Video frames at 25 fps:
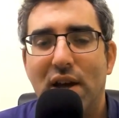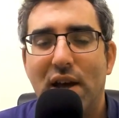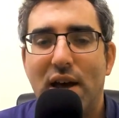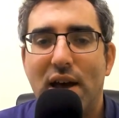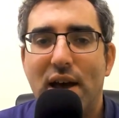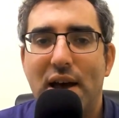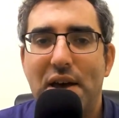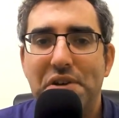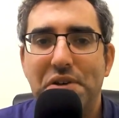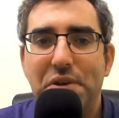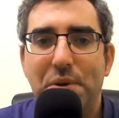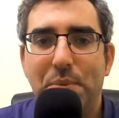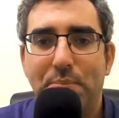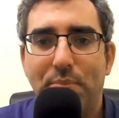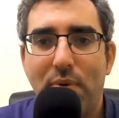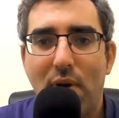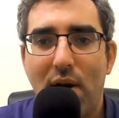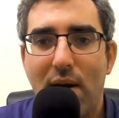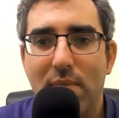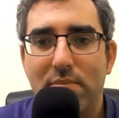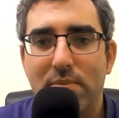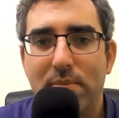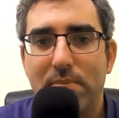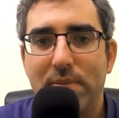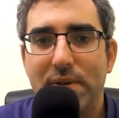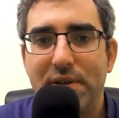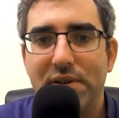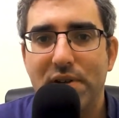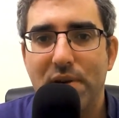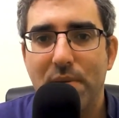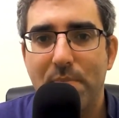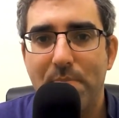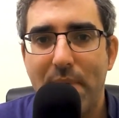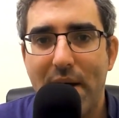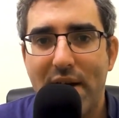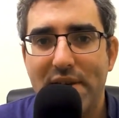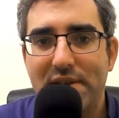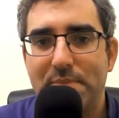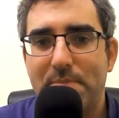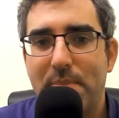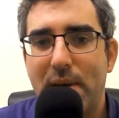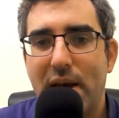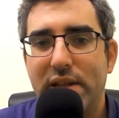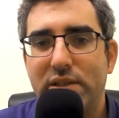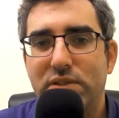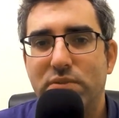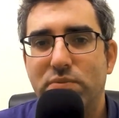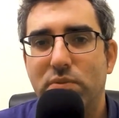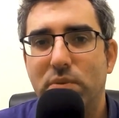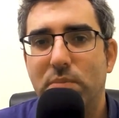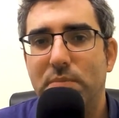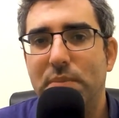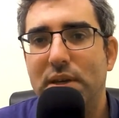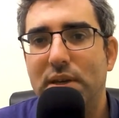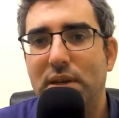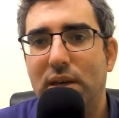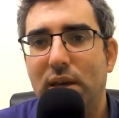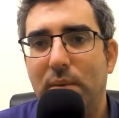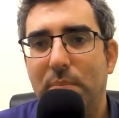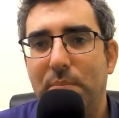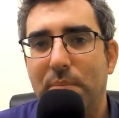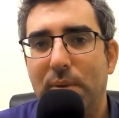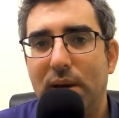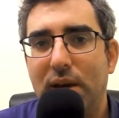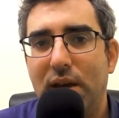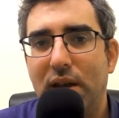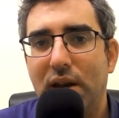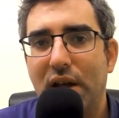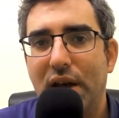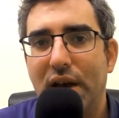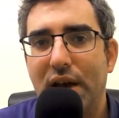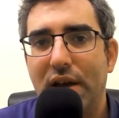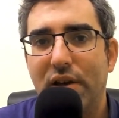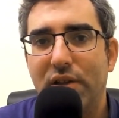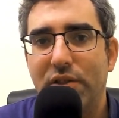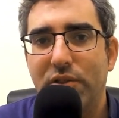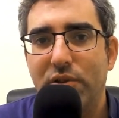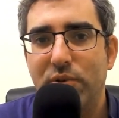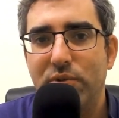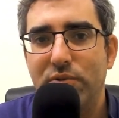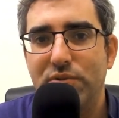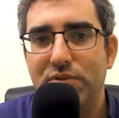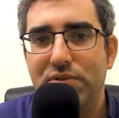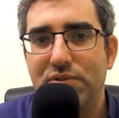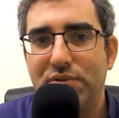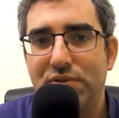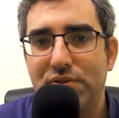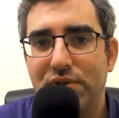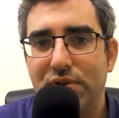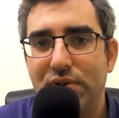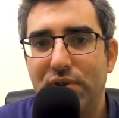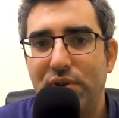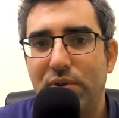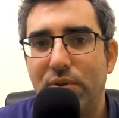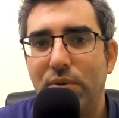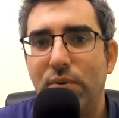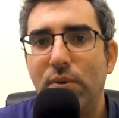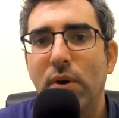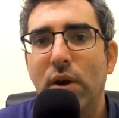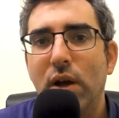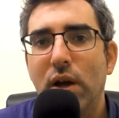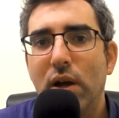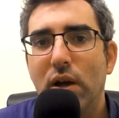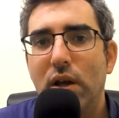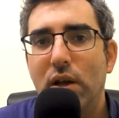you're probably, your best bets will be keeping an eye on those two